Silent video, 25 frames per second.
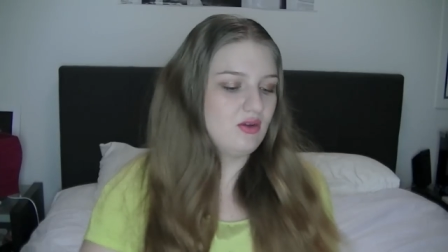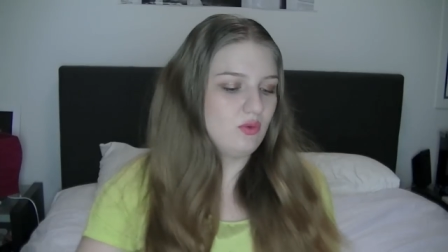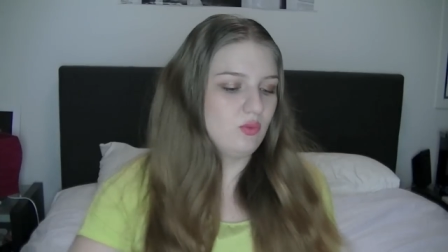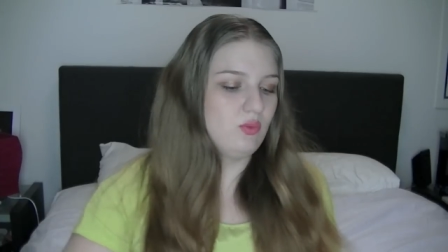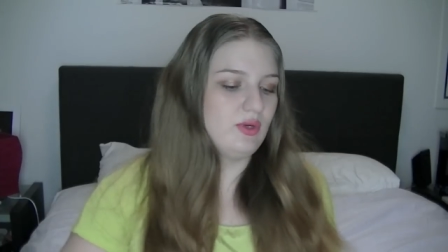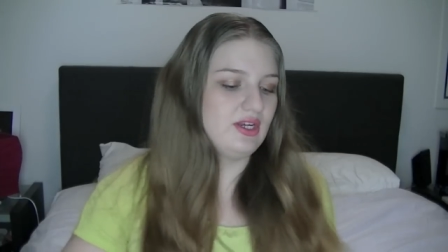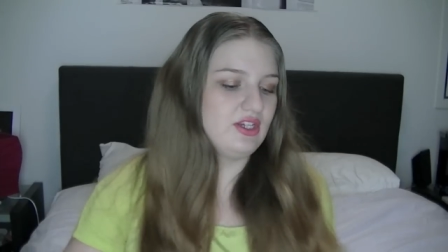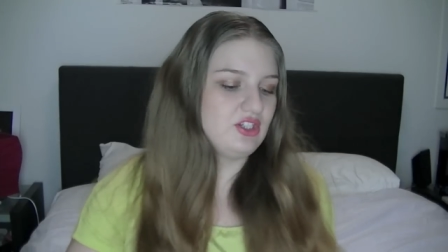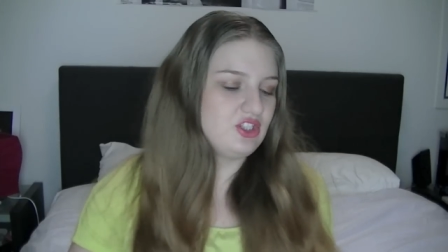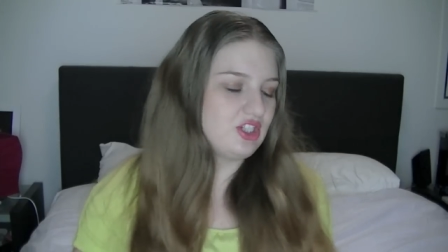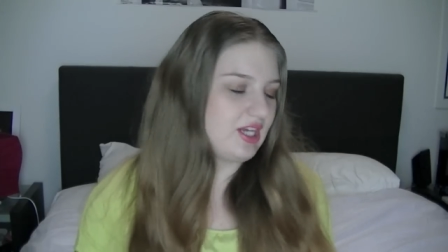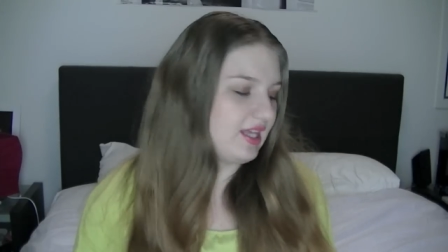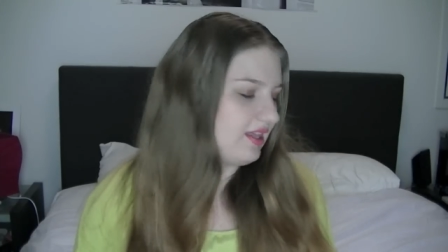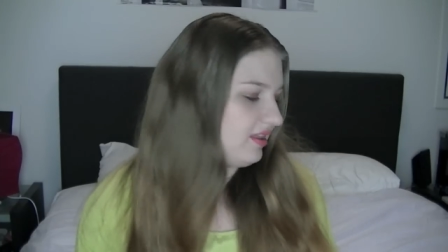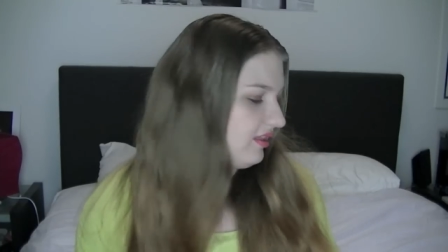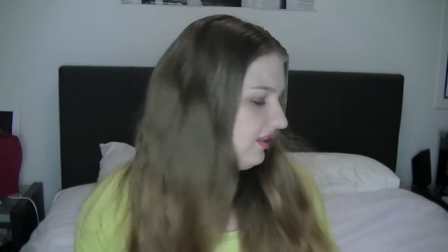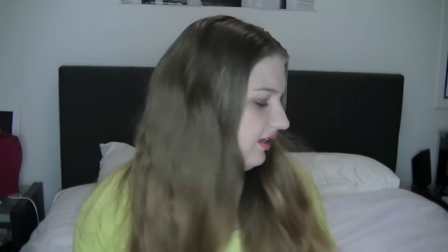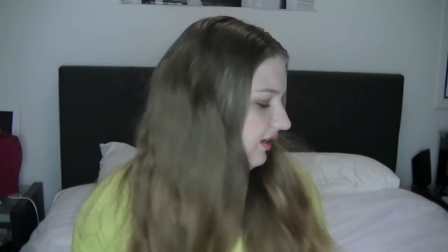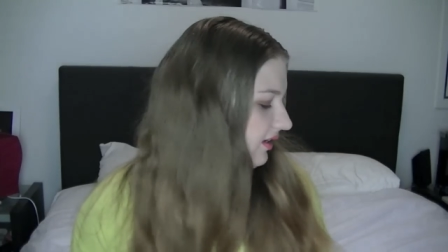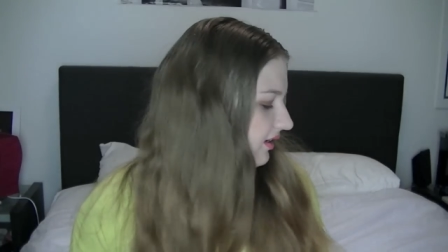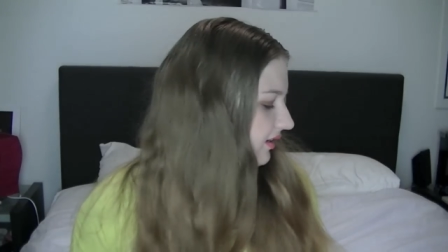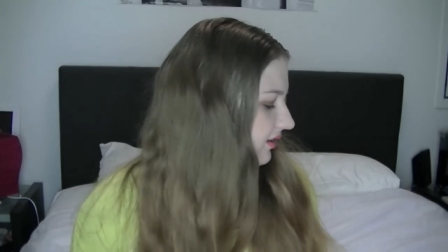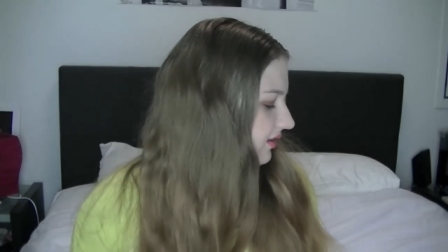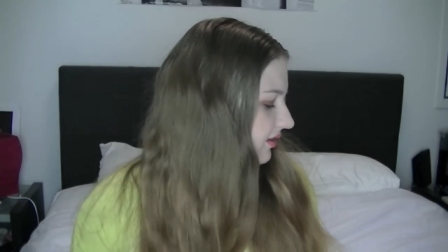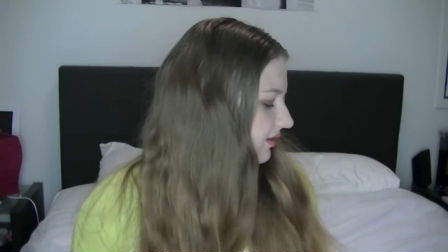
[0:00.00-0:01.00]
which I
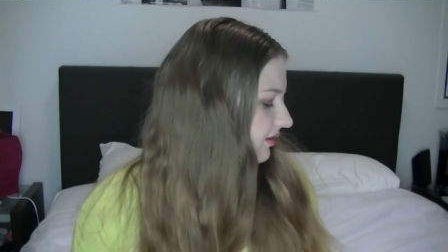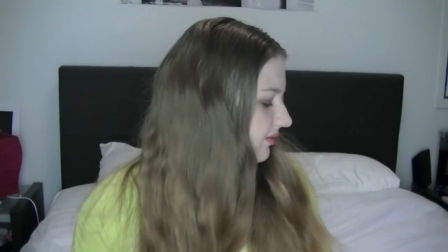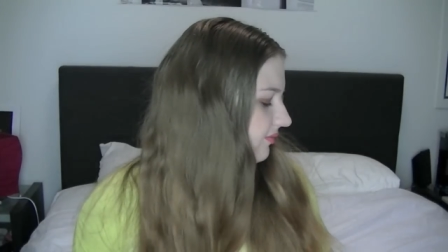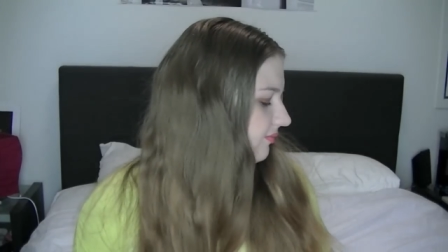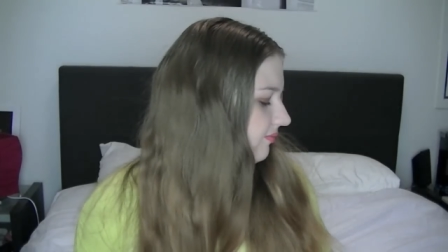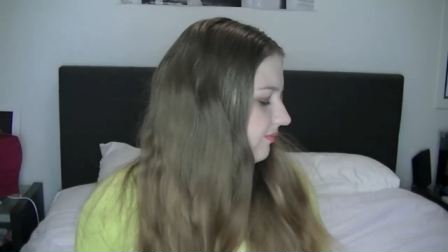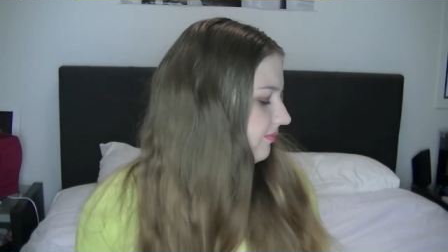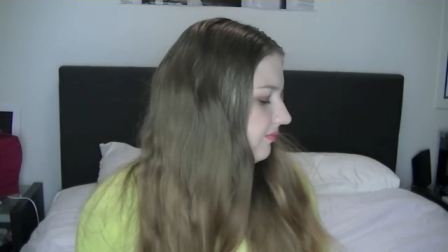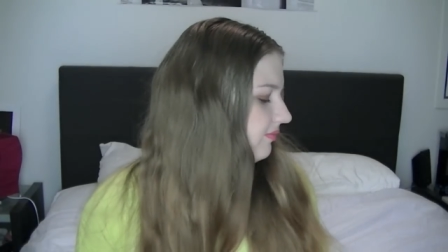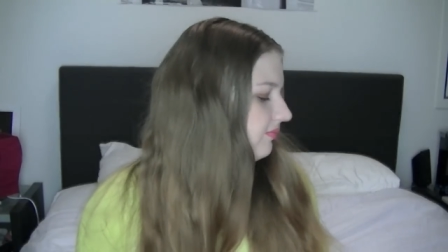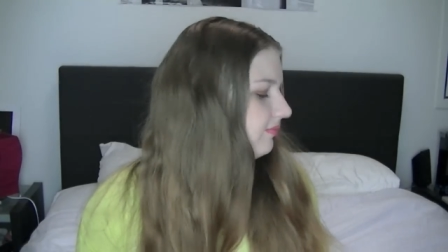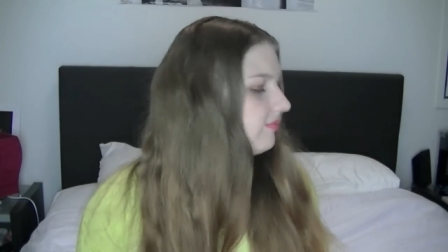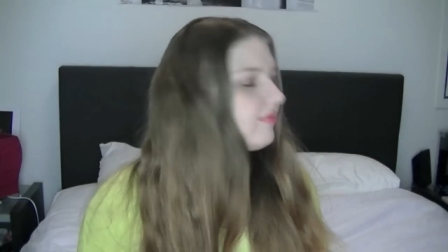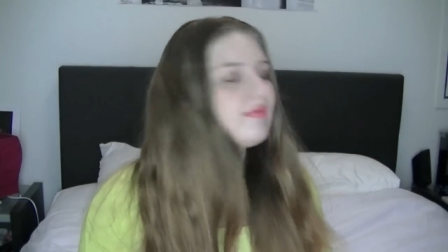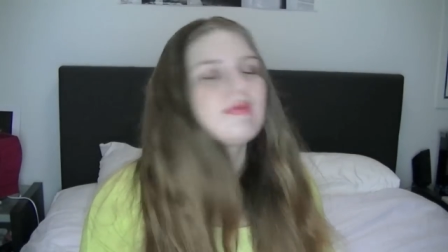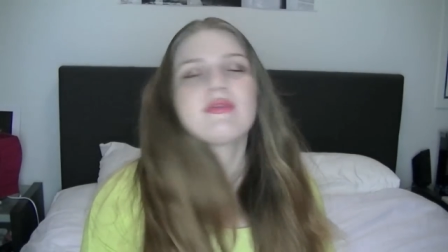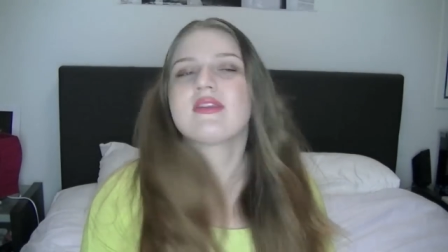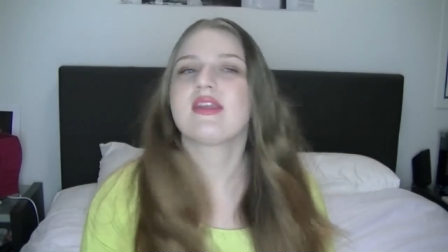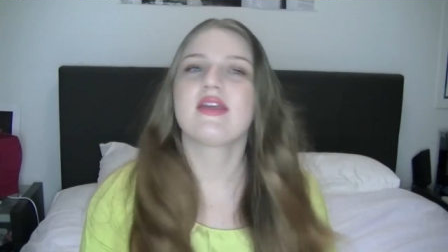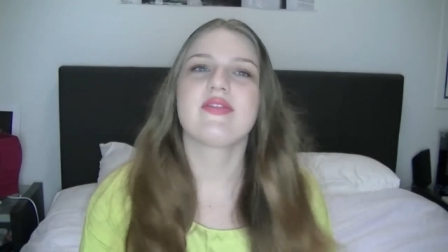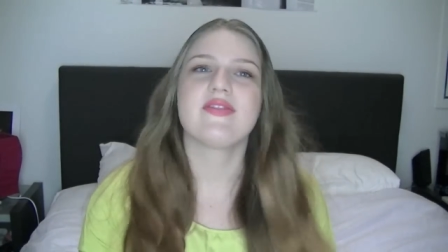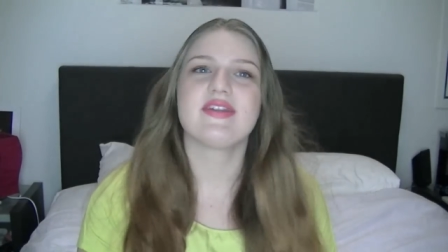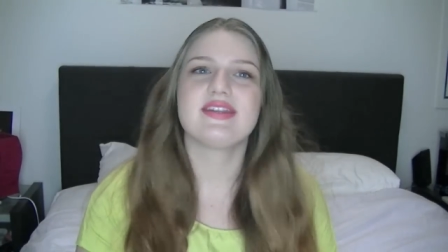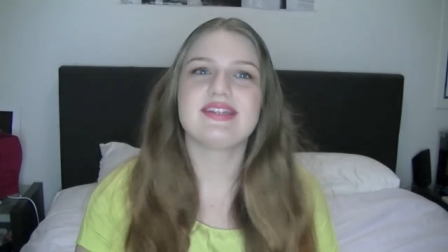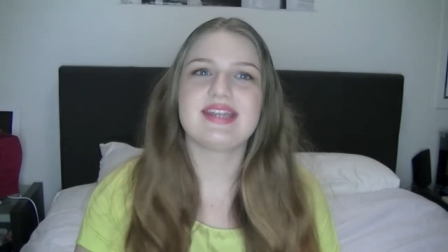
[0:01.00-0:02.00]
think
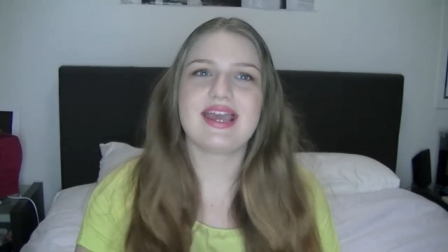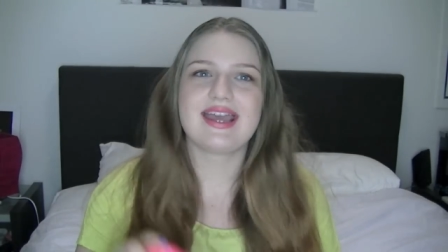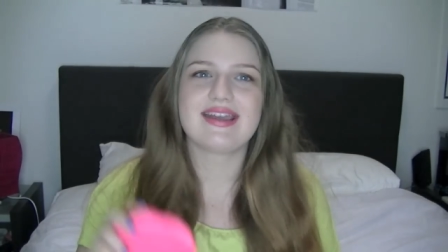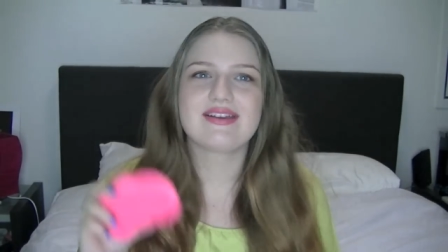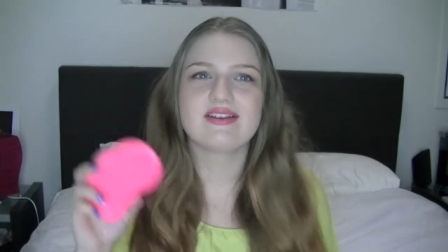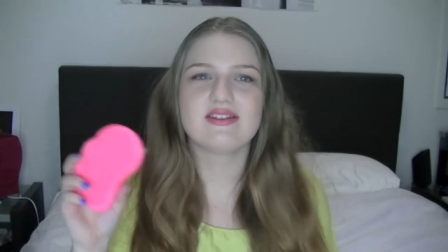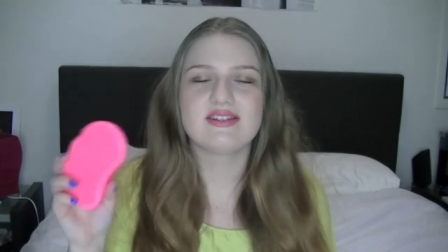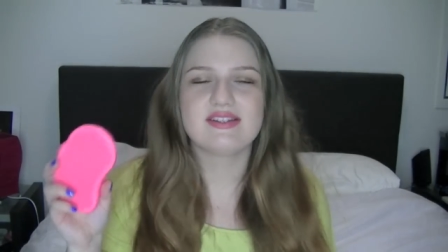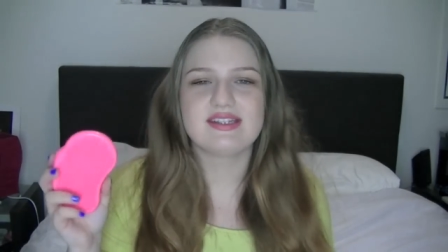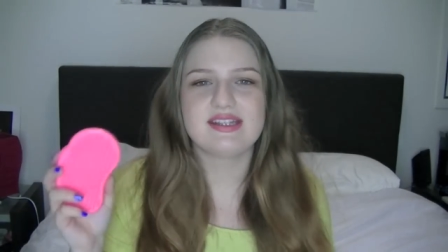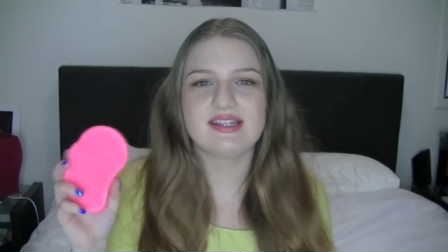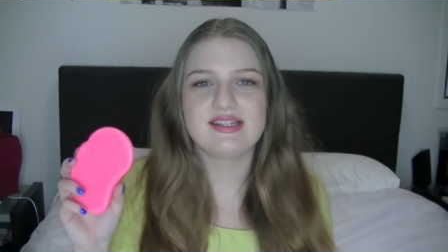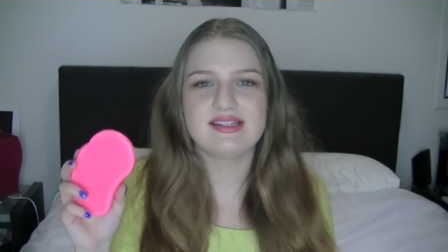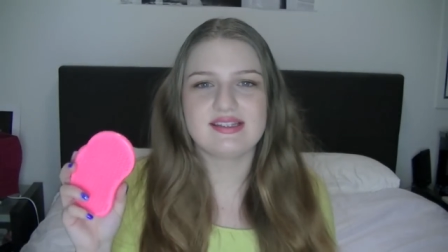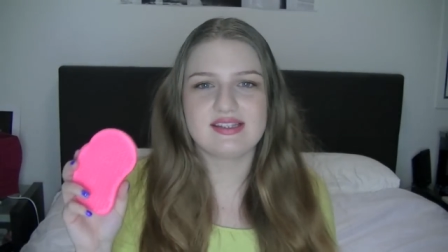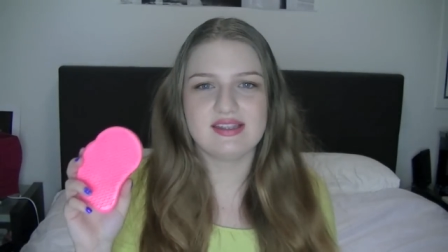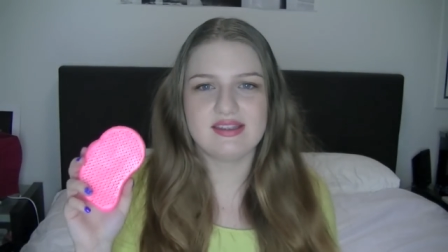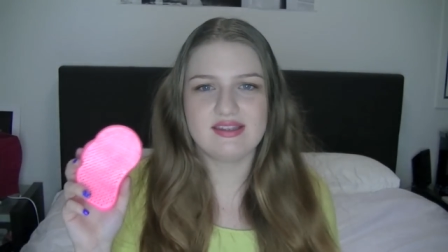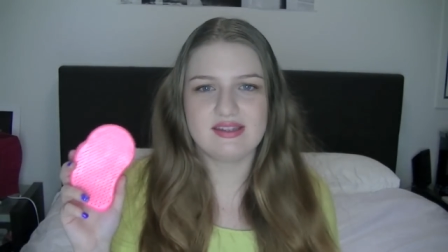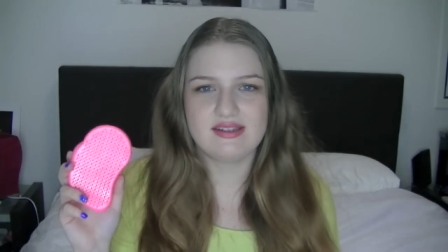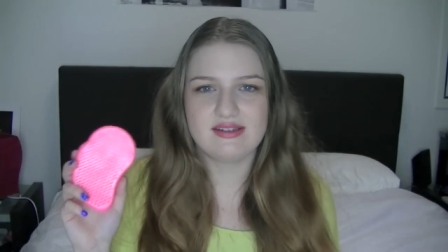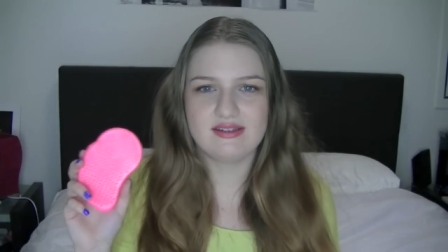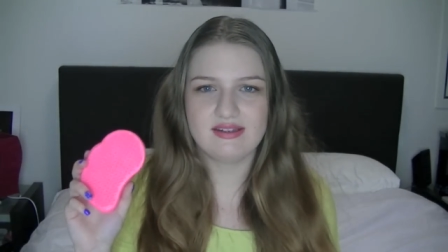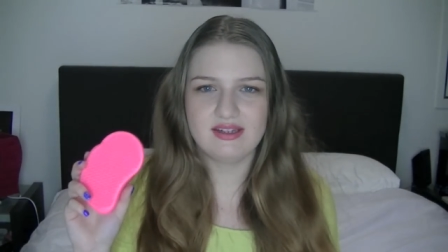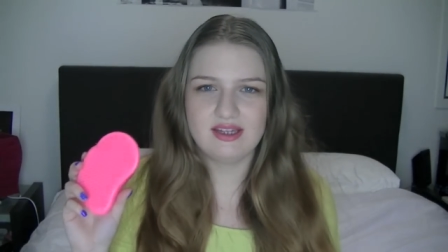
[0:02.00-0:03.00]
the Tangle Tees are
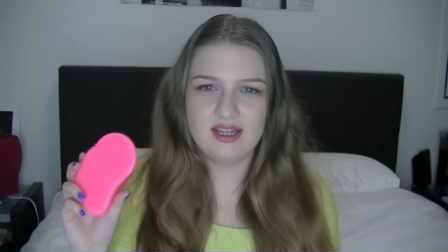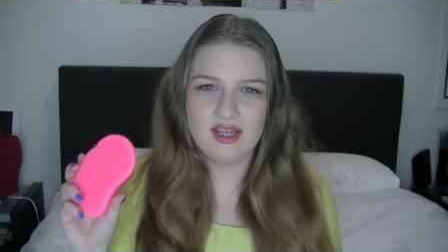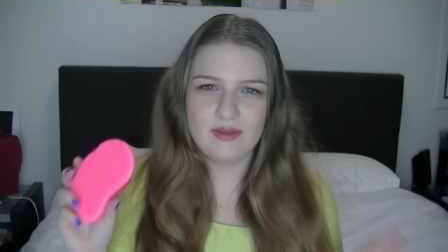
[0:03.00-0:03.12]
the,